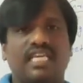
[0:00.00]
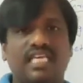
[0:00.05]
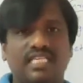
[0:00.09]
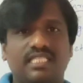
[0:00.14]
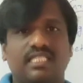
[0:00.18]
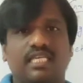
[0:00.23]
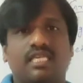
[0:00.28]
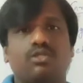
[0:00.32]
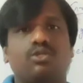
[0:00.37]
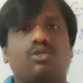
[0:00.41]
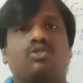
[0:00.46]

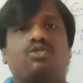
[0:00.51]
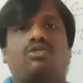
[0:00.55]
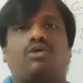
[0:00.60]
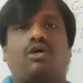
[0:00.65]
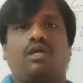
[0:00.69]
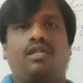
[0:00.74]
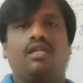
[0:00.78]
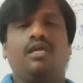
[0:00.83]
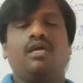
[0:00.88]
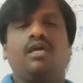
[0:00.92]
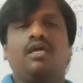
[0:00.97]
easy to
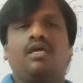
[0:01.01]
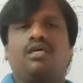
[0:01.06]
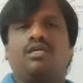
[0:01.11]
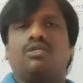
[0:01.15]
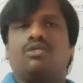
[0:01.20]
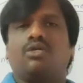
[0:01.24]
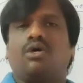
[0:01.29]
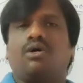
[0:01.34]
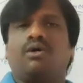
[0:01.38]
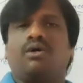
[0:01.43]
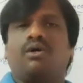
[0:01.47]
solve.
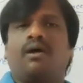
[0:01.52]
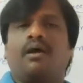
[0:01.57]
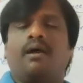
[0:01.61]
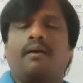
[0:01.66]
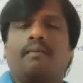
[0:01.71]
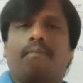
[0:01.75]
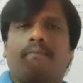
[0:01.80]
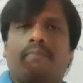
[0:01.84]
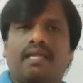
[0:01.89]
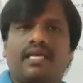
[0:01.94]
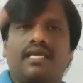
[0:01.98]

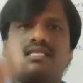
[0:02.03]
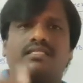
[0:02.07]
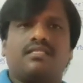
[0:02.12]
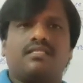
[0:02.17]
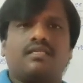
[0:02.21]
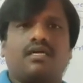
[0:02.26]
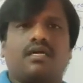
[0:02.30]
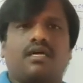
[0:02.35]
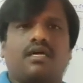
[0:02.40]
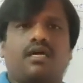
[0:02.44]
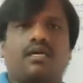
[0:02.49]
So
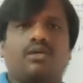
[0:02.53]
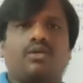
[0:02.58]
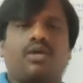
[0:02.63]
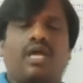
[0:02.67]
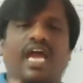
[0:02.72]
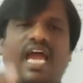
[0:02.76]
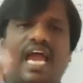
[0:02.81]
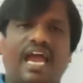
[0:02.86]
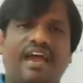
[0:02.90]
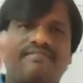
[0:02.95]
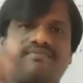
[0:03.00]
please you
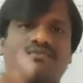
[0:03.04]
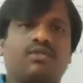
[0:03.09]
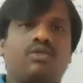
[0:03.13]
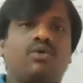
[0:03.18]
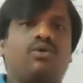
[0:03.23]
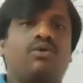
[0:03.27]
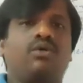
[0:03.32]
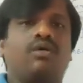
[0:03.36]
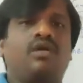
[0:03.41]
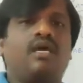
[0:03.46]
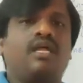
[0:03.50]
have
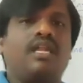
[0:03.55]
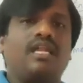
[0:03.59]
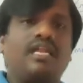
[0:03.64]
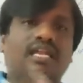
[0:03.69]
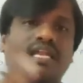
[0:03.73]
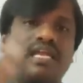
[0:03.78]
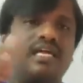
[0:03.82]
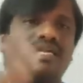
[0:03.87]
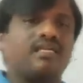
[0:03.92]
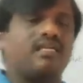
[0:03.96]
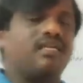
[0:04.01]
to
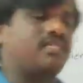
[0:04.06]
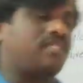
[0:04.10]
learn the